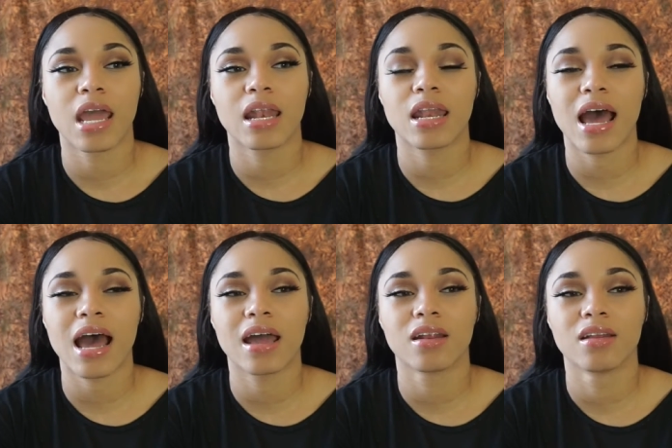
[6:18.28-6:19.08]
and
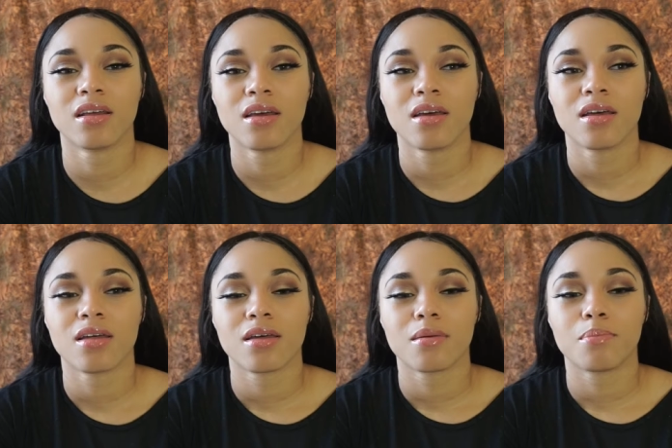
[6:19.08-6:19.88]
not
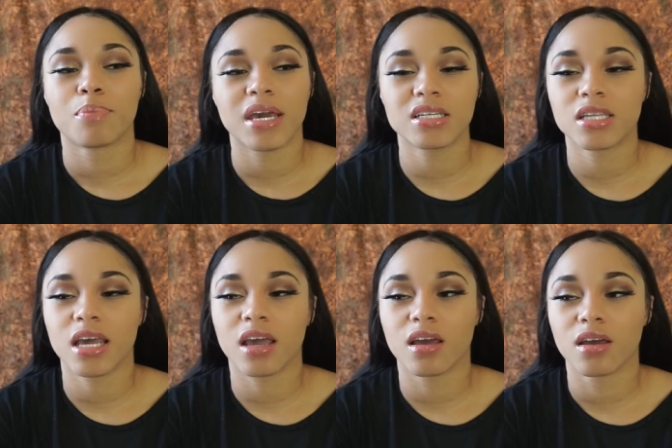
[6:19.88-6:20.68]

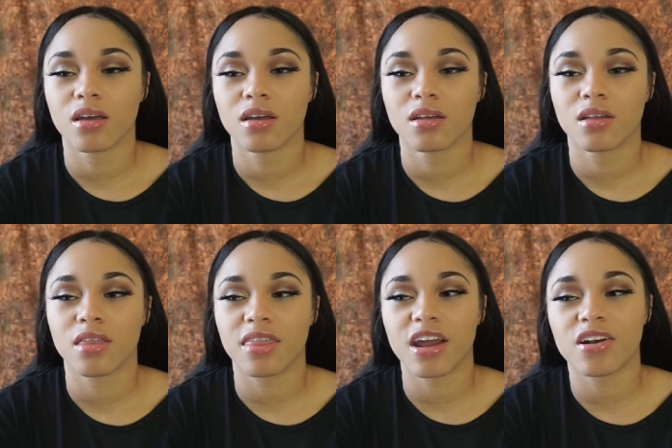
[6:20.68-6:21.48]
basing
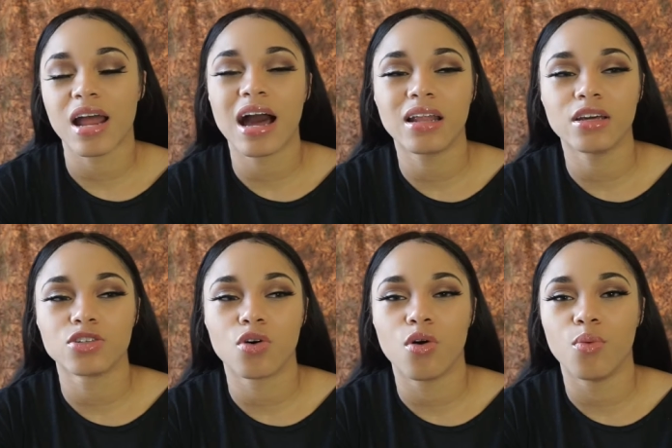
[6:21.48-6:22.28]
their
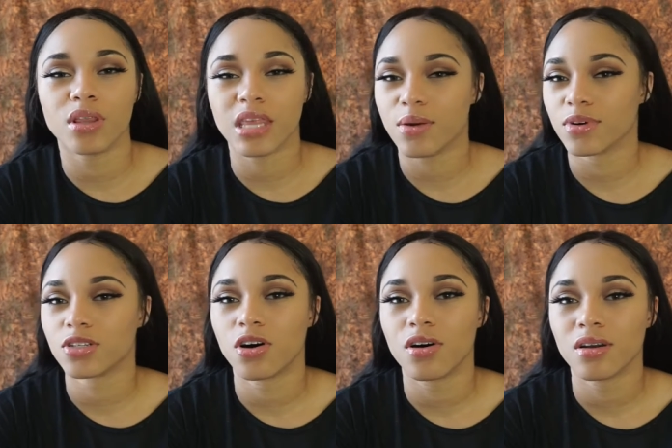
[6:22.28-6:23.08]
knowledge on what they were
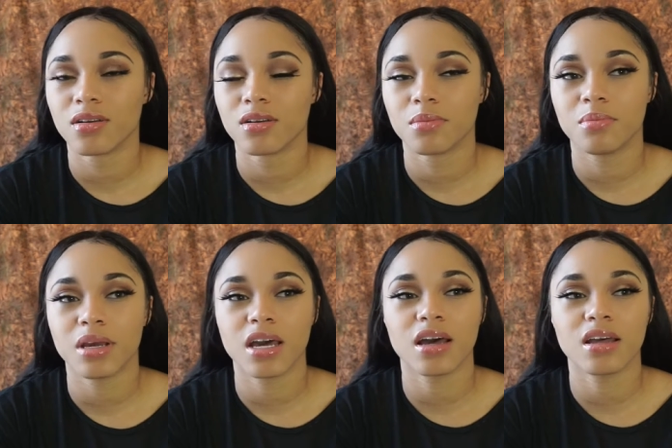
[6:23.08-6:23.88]
taught,
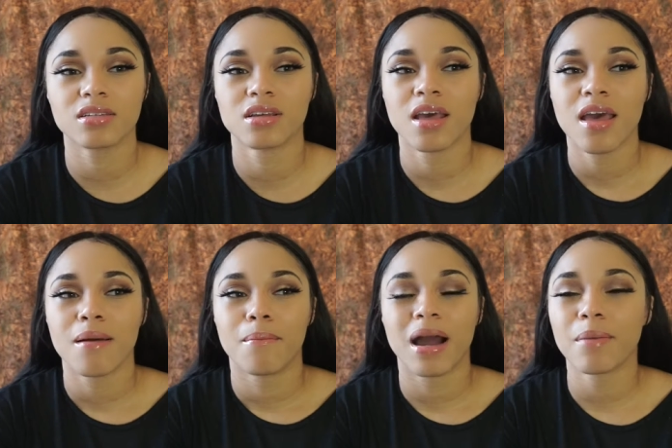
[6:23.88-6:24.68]
because
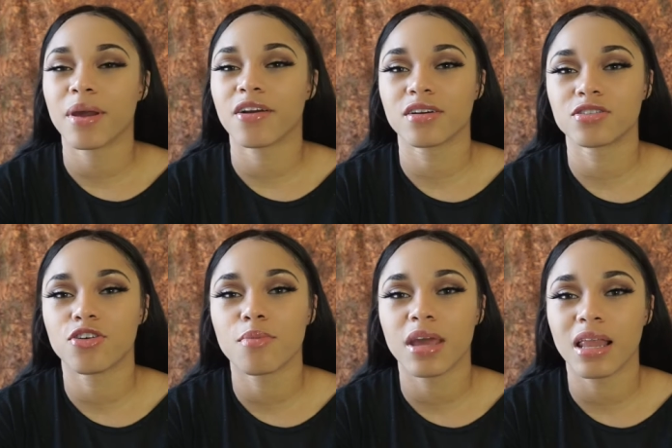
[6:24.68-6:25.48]
my parents
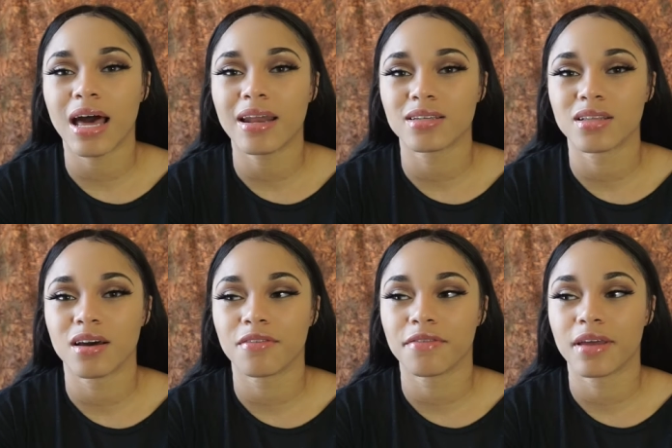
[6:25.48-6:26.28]
taught me a lot of
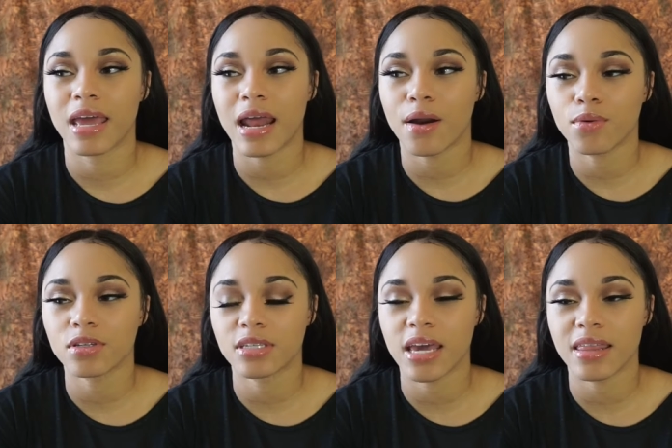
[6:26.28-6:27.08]
stuff, and I
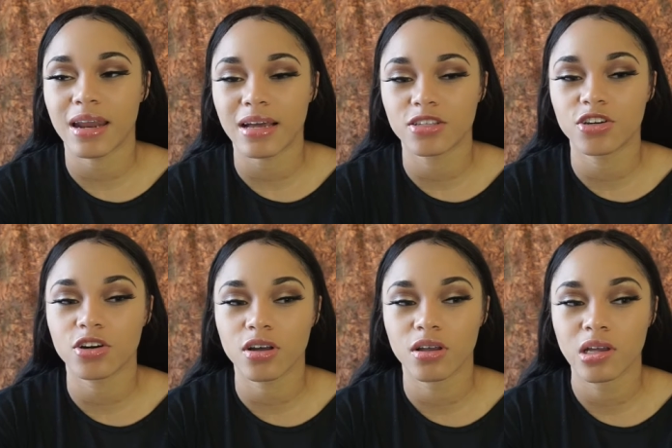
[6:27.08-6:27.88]
will say that I
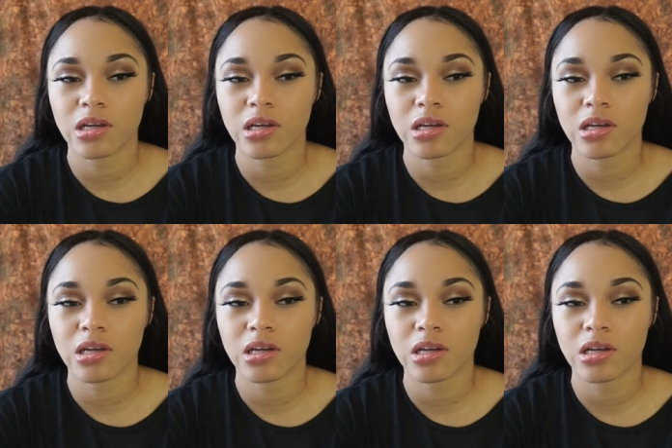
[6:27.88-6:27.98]
took,